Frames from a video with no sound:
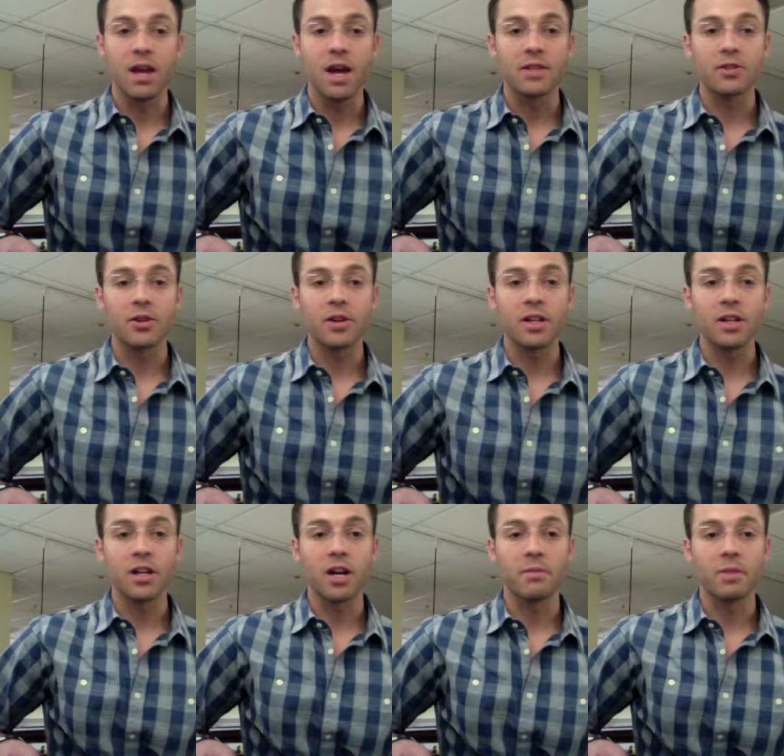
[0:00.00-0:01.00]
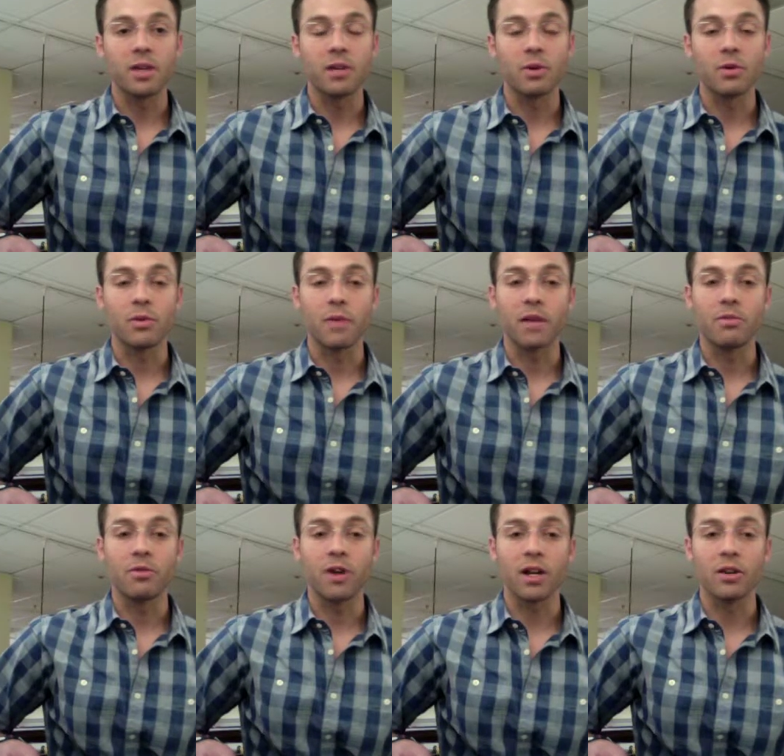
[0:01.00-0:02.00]
I started a company where we make a
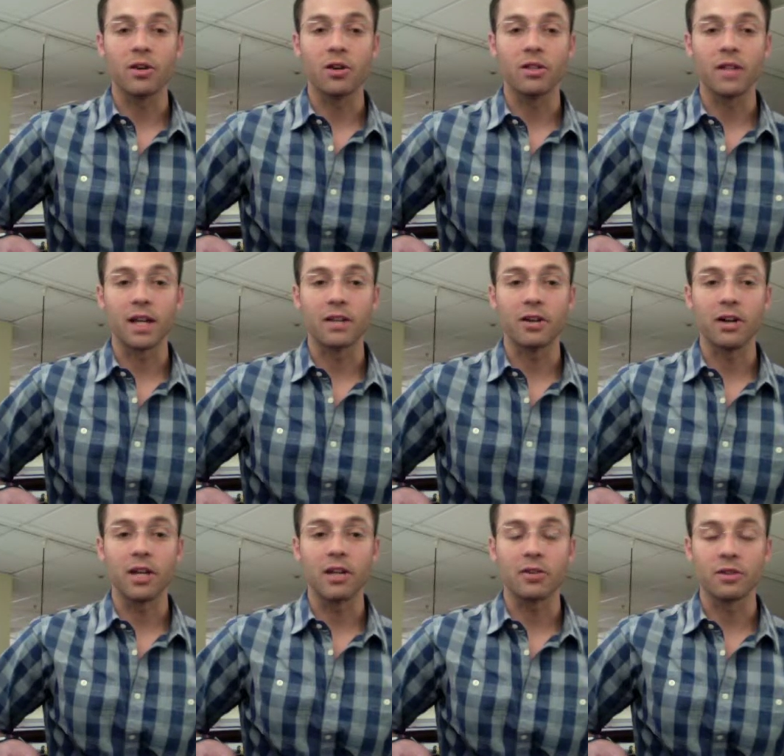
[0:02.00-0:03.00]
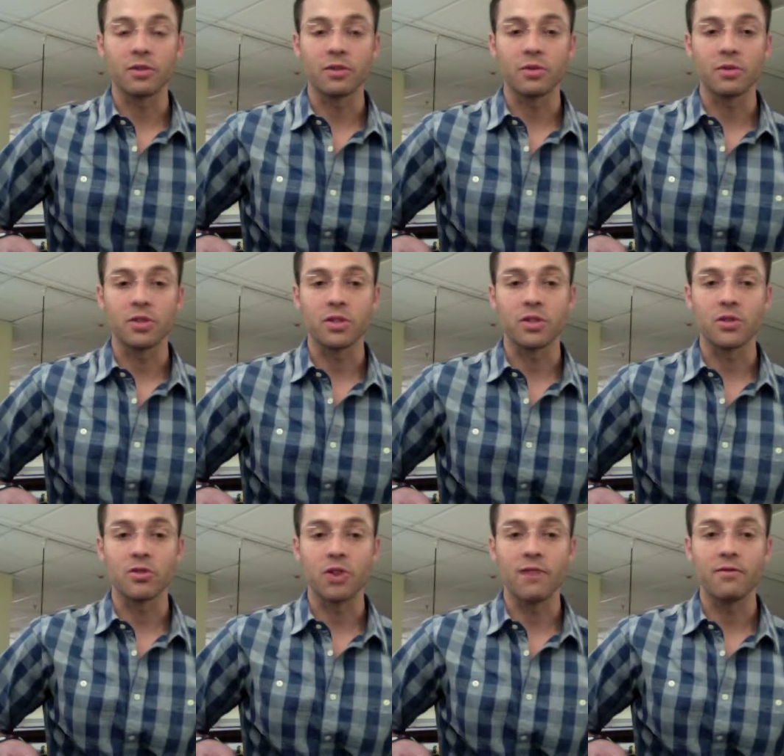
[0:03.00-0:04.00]
product called Nectar Honey Crystals, which is a
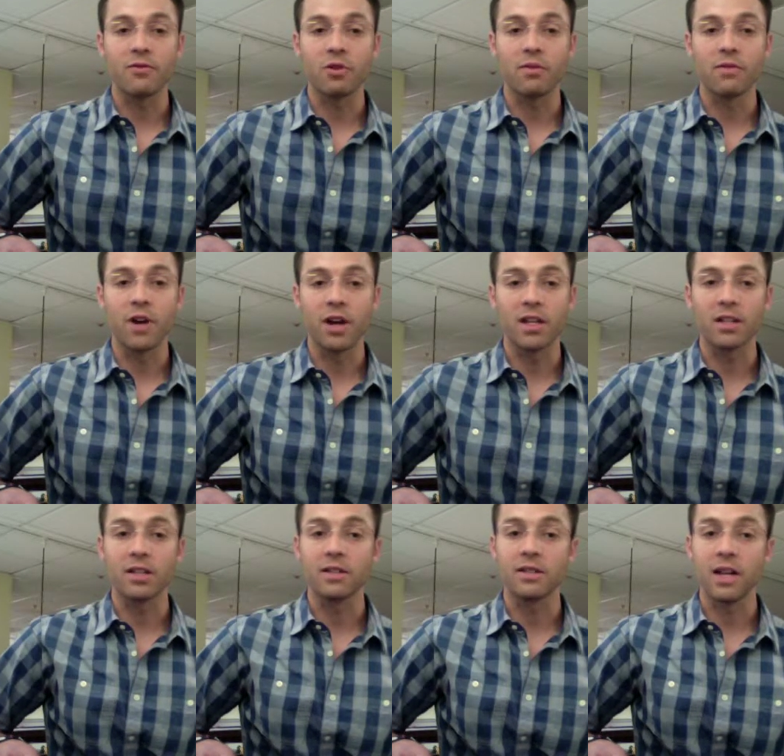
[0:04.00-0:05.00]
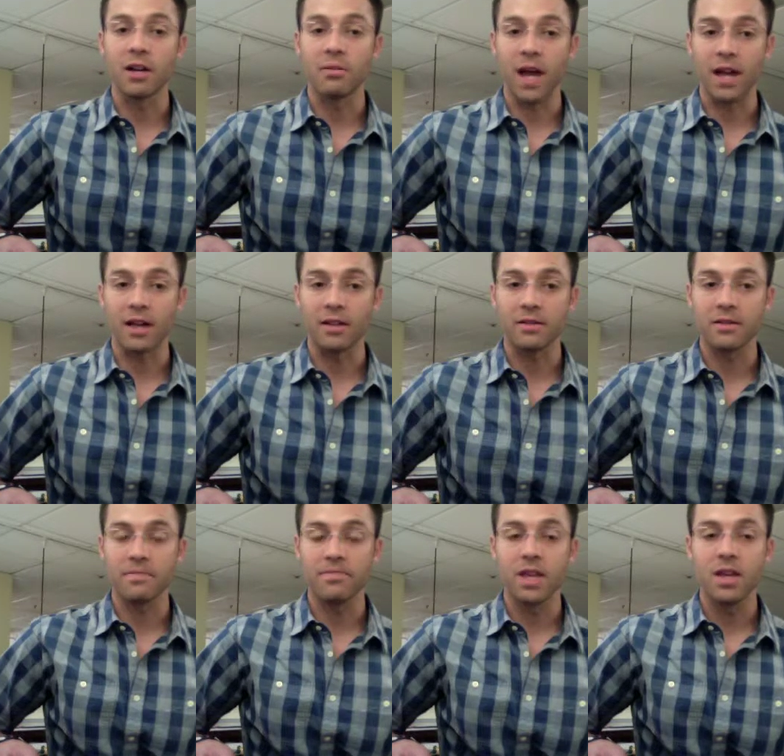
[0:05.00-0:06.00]
dry form of honey in little tear packets.
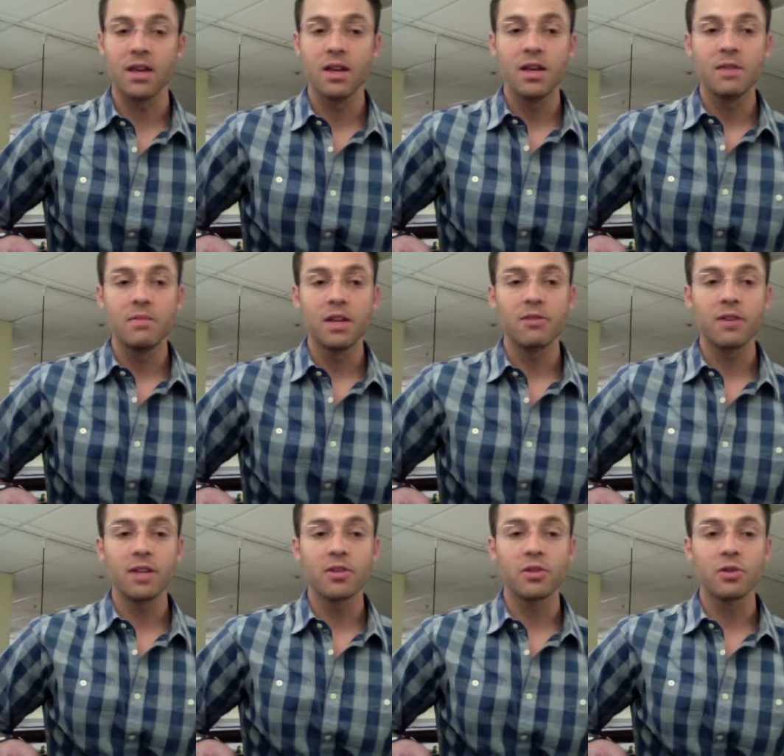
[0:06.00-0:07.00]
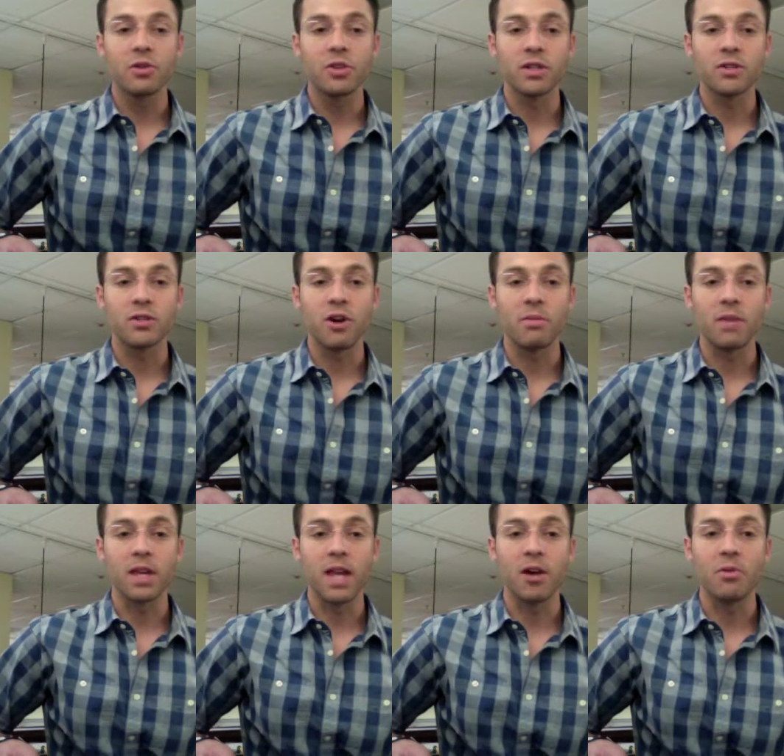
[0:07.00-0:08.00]
Being raised Jewish has taught
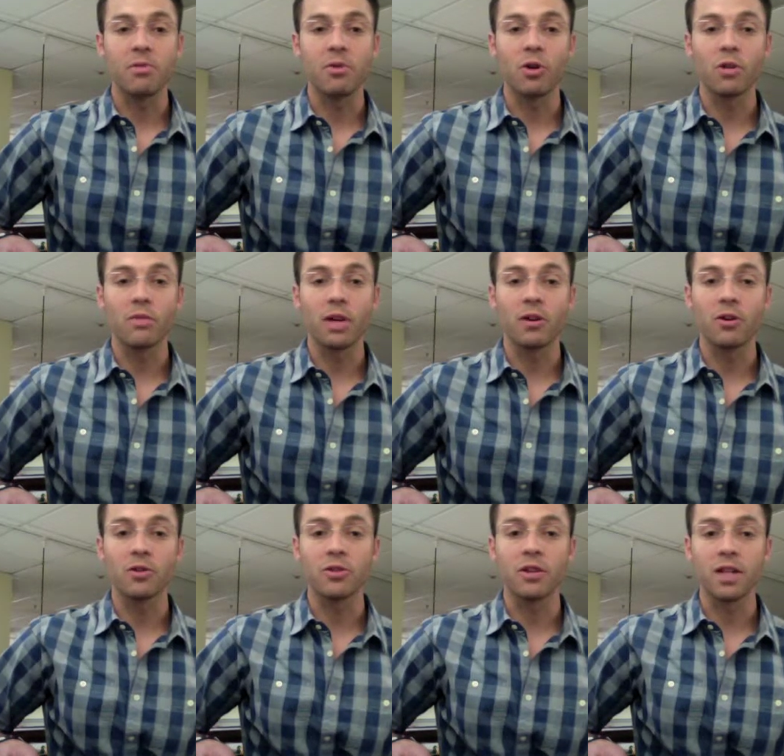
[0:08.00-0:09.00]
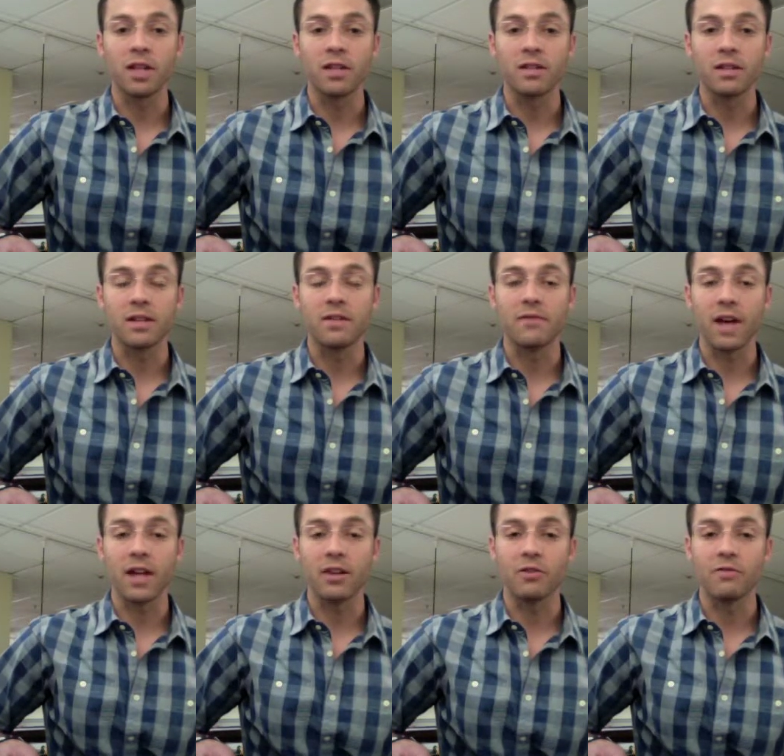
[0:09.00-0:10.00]
me how important my culture is and the
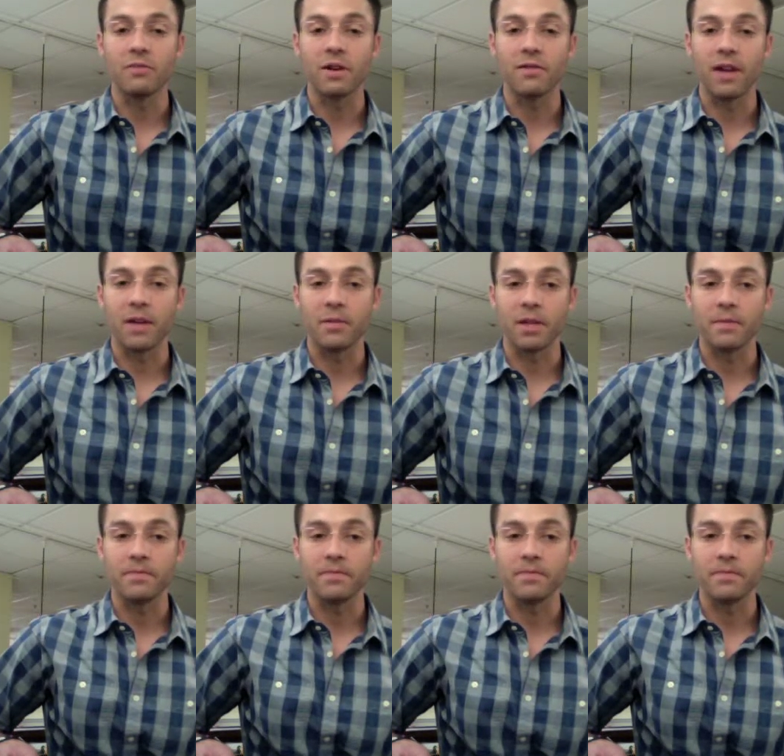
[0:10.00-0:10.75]
value of my family.